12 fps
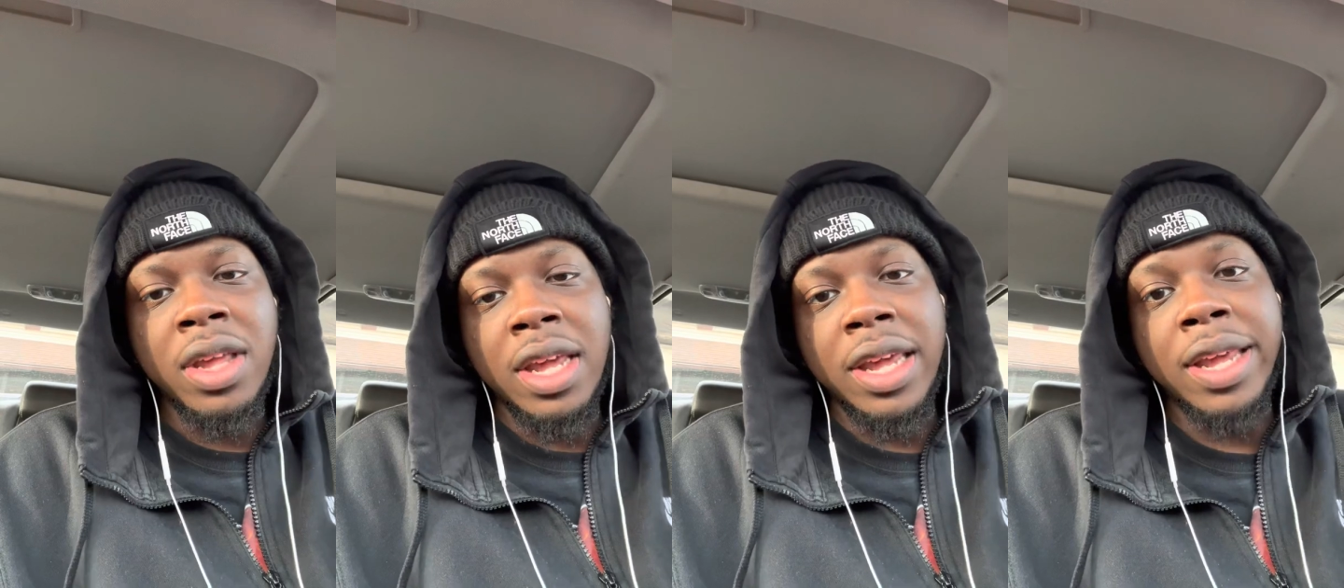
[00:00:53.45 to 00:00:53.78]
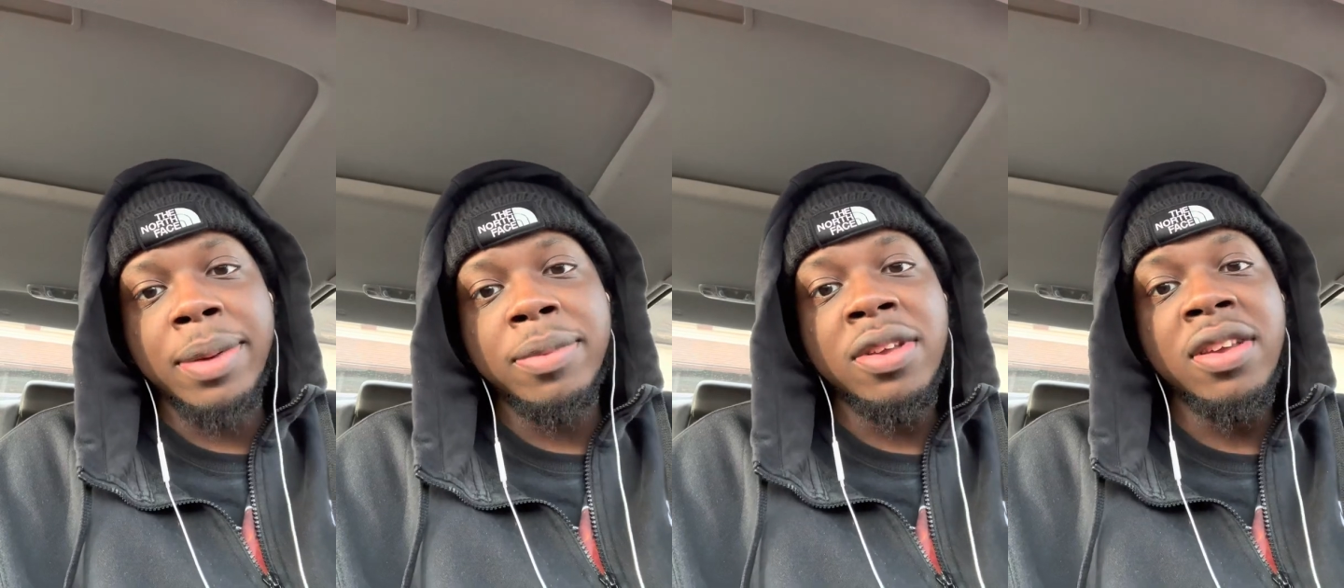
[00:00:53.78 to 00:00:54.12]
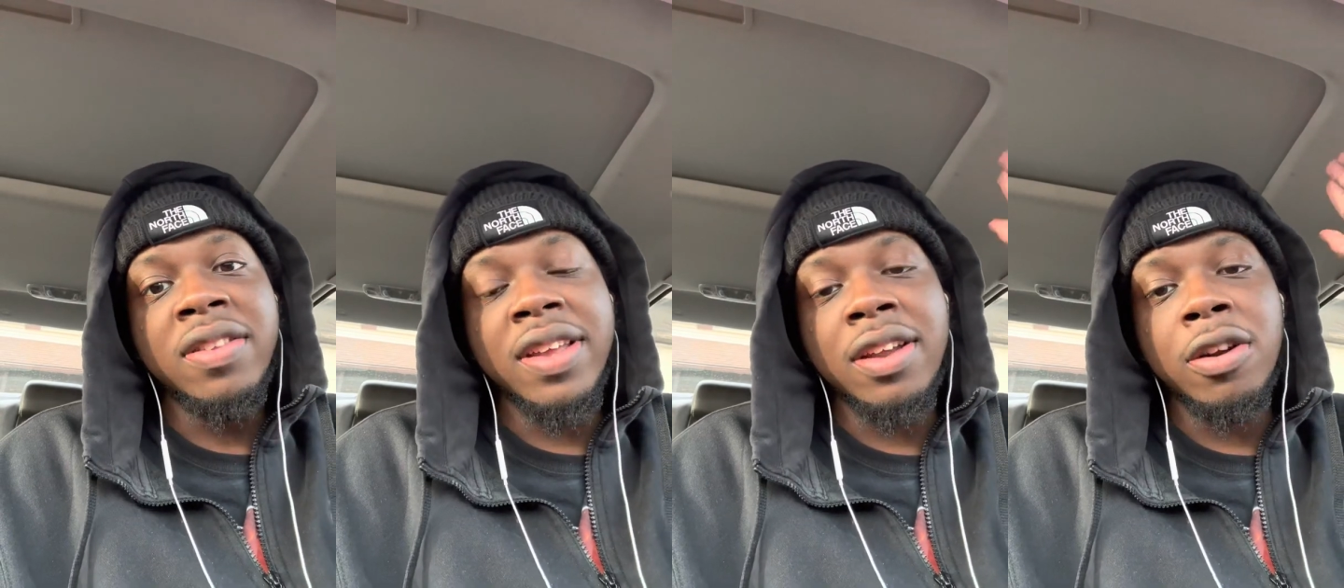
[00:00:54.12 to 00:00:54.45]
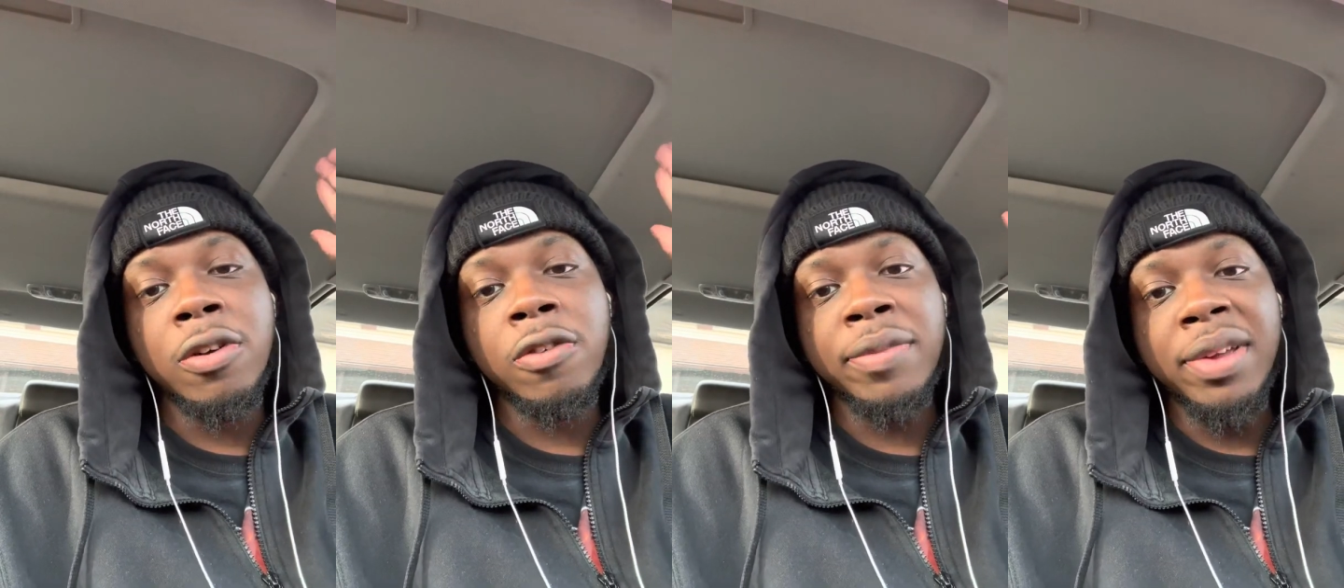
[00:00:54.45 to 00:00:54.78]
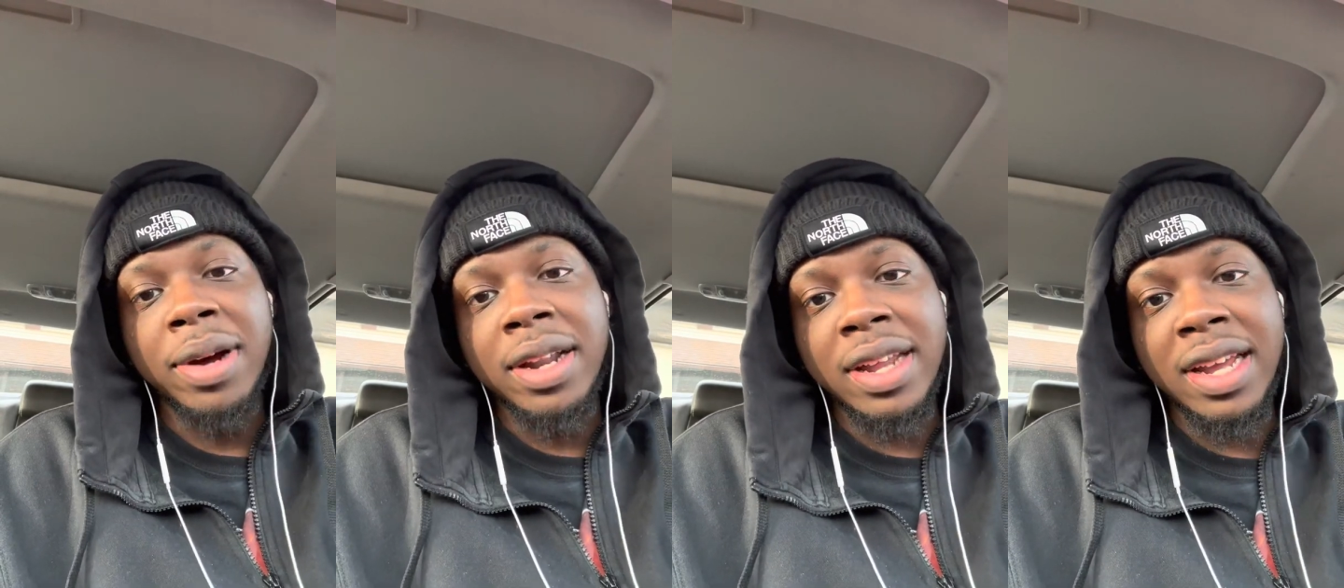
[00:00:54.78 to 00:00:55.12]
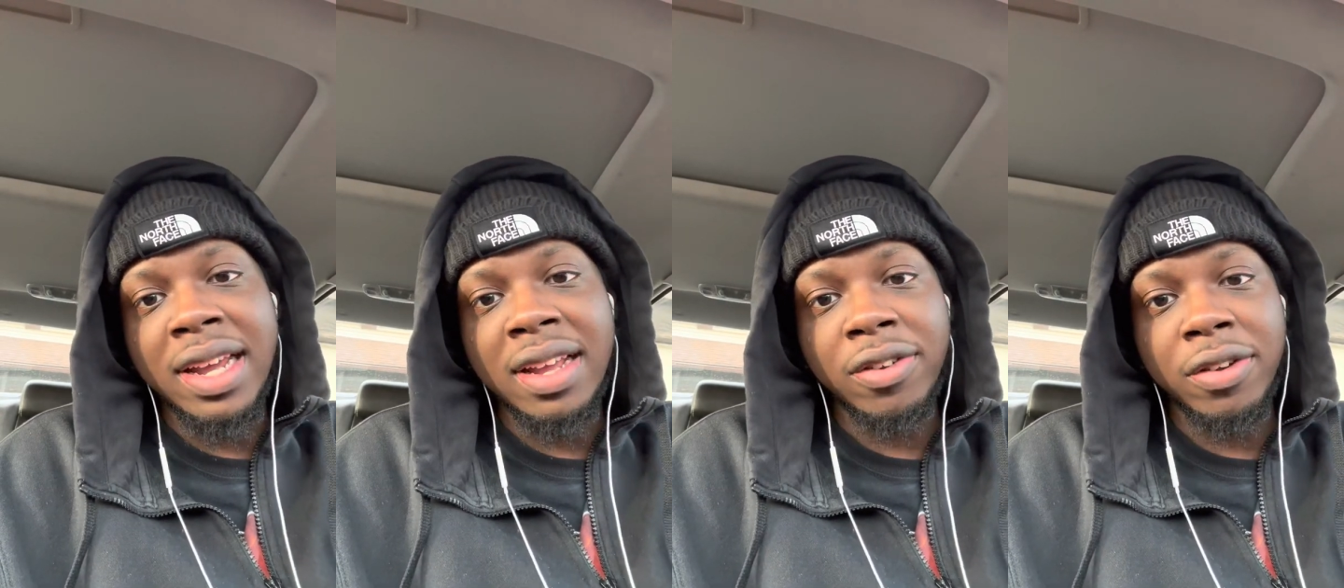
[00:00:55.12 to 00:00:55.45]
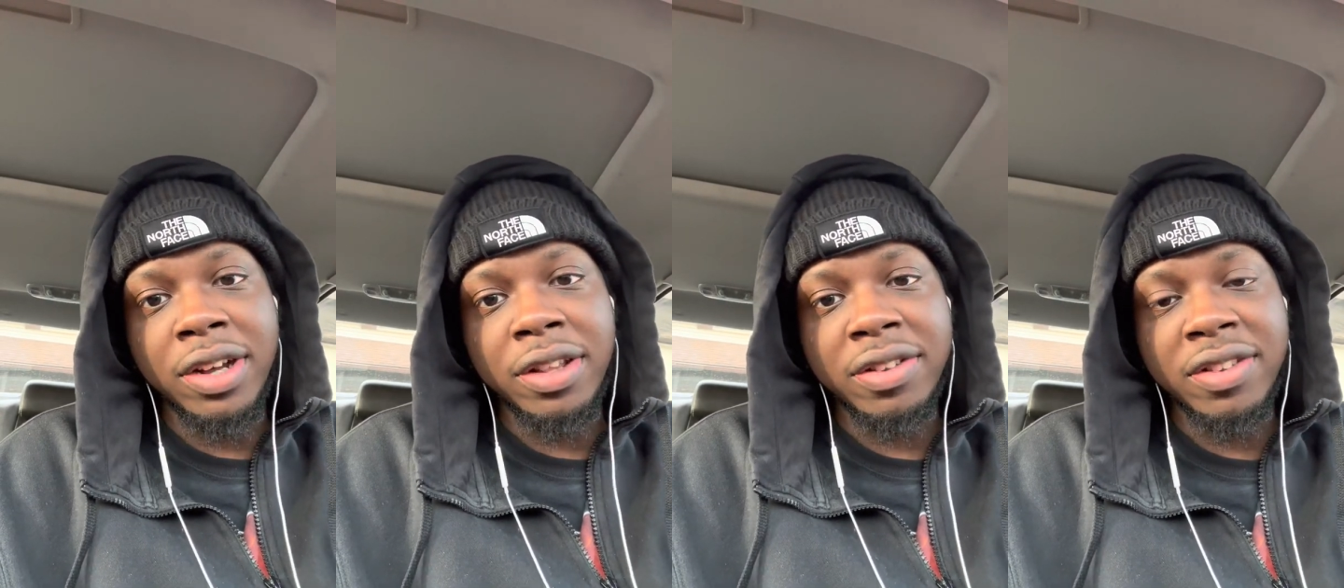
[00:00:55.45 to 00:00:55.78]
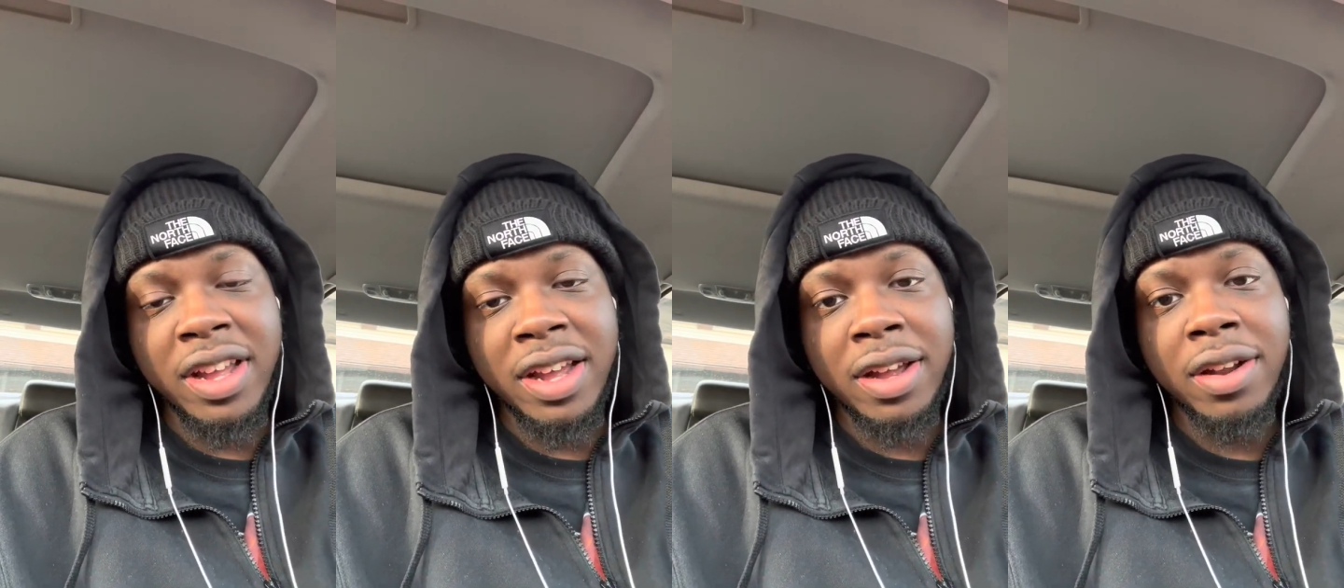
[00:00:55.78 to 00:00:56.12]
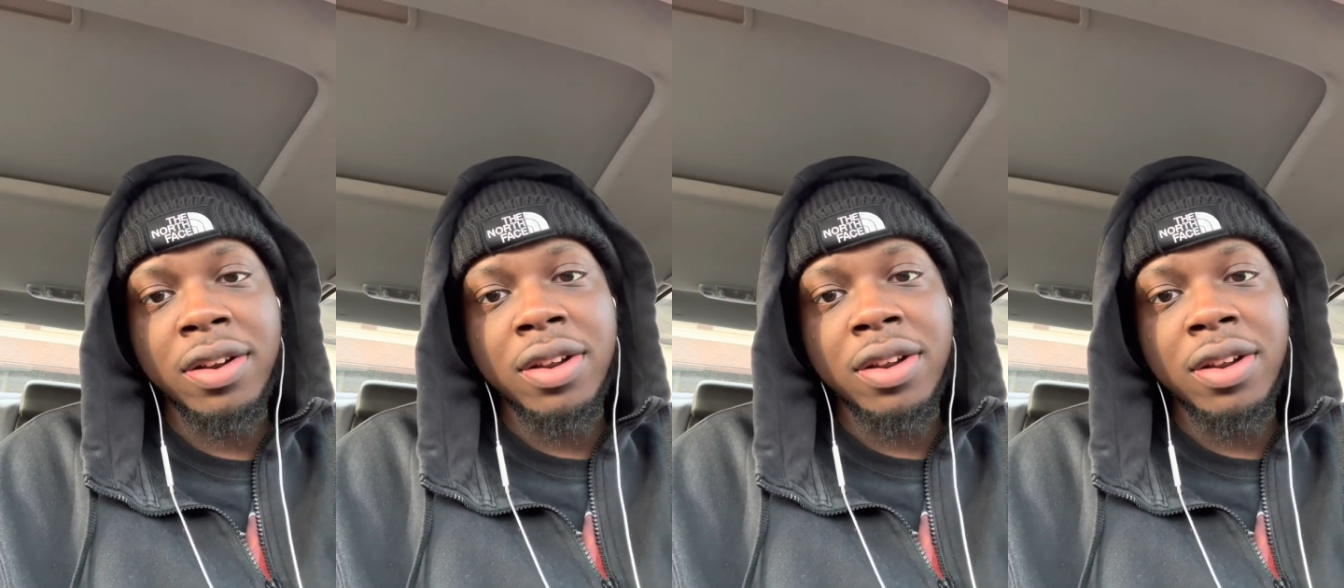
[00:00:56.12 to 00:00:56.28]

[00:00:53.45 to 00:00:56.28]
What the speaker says: EMT standing over me and my dad's on the other side.